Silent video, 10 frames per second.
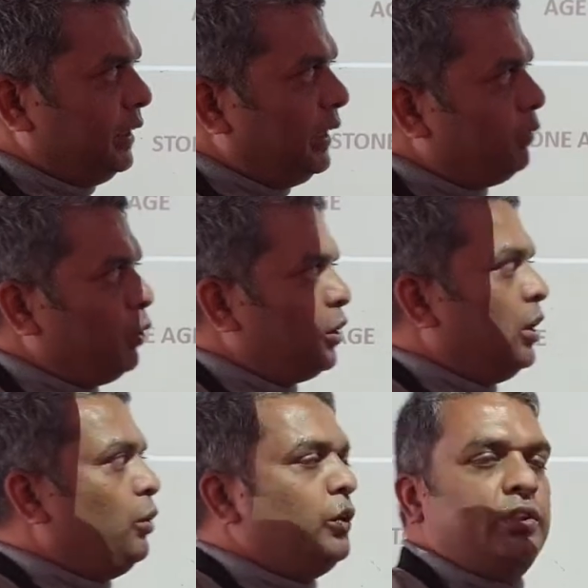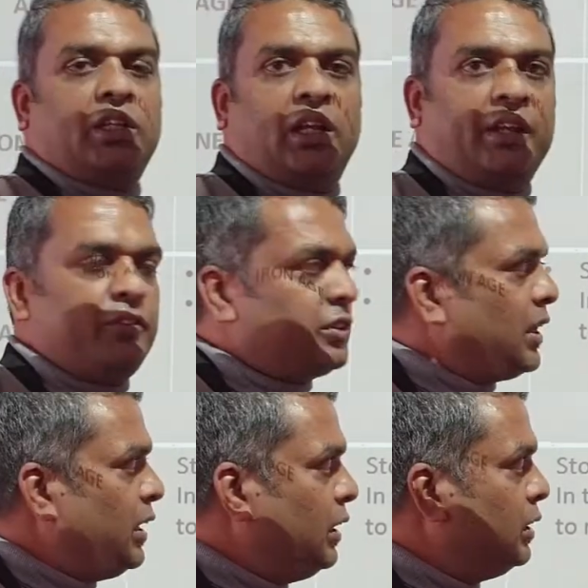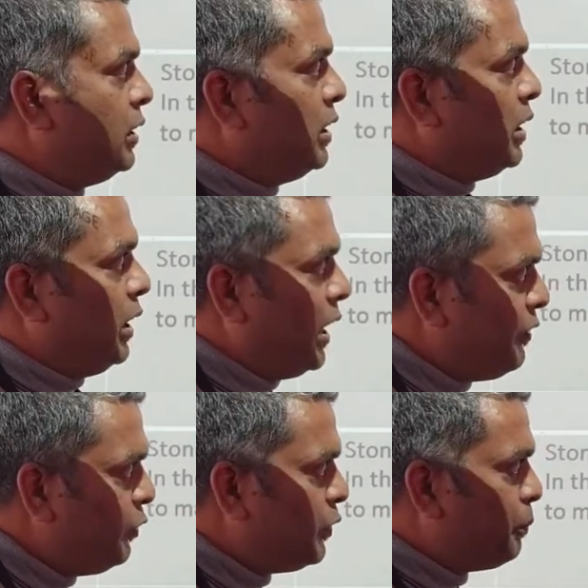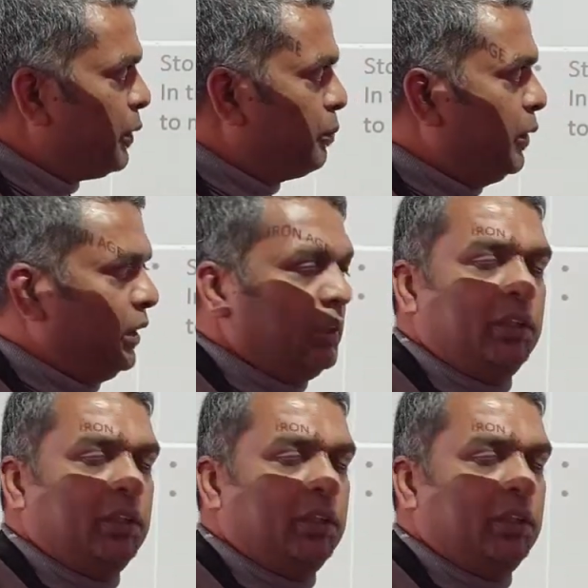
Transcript: And how was the lifestyle? Life of the people.